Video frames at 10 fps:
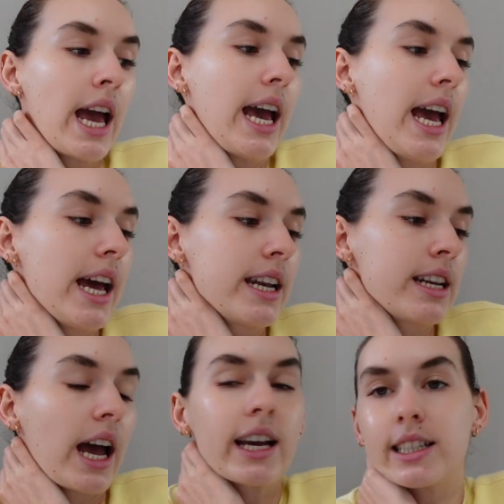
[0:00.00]

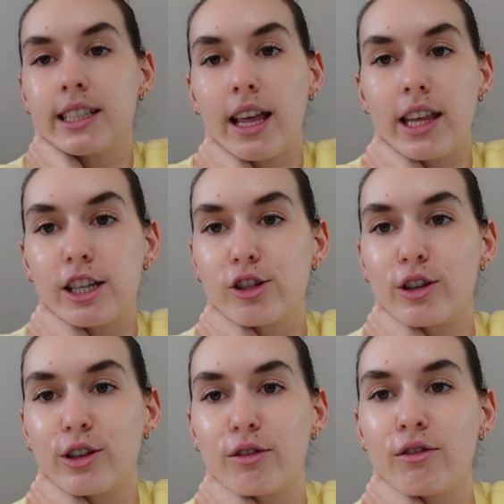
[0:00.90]
and I can send that to
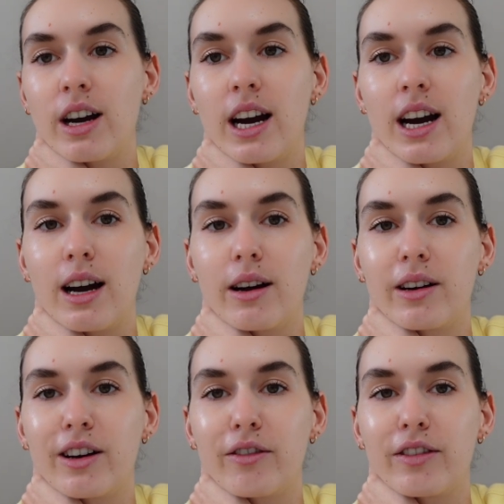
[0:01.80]
you
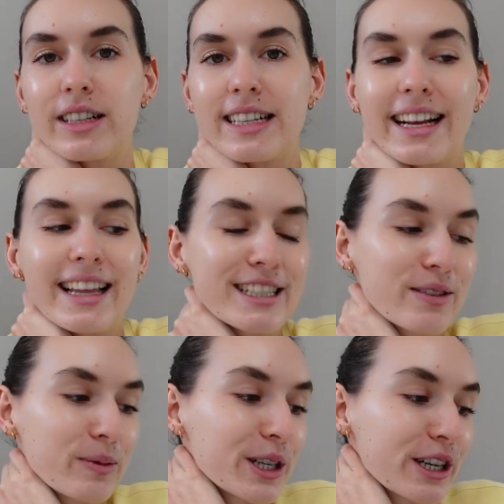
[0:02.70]
if it's like
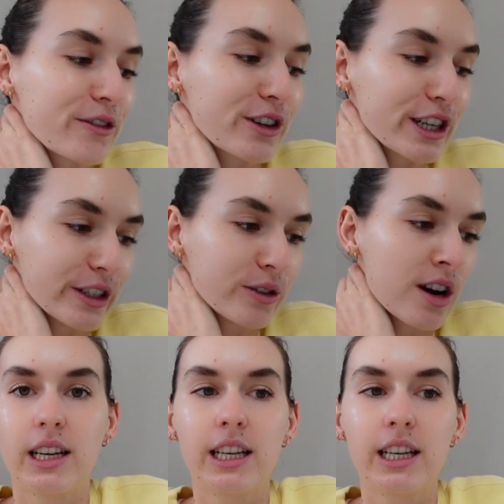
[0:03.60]
less work for you.